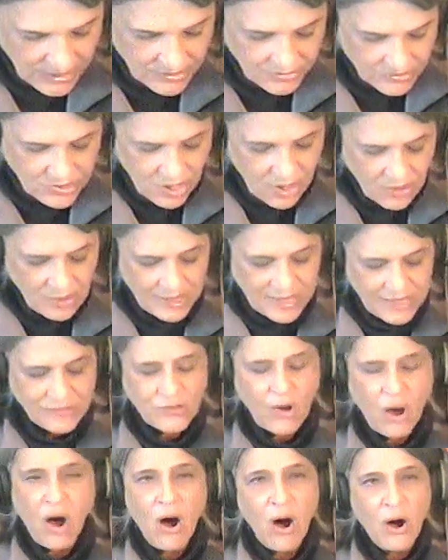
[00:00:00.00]
So
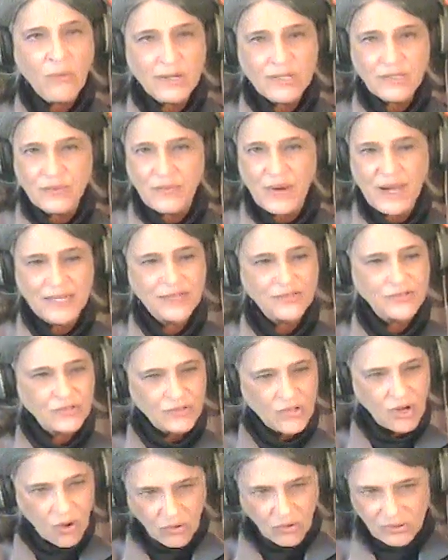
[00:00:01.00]
it's always fun. It's
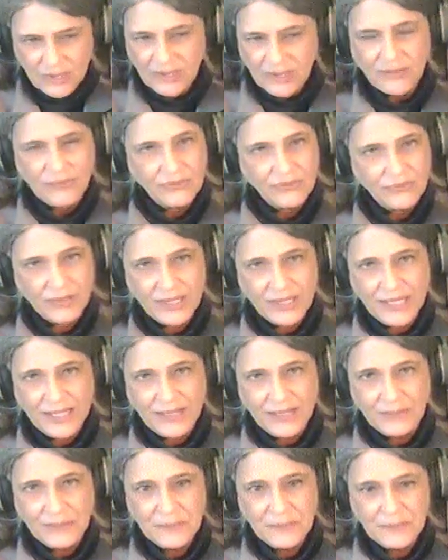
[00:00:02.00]
totally
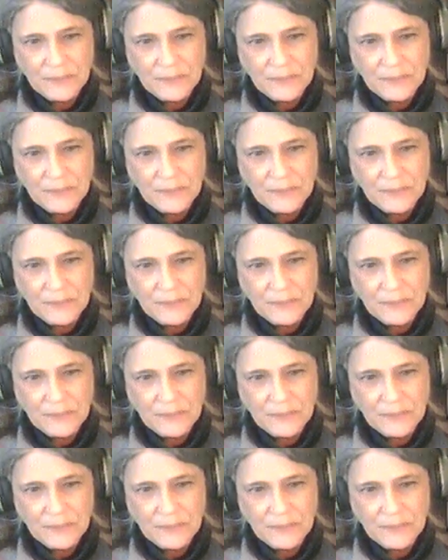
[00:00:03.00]
free.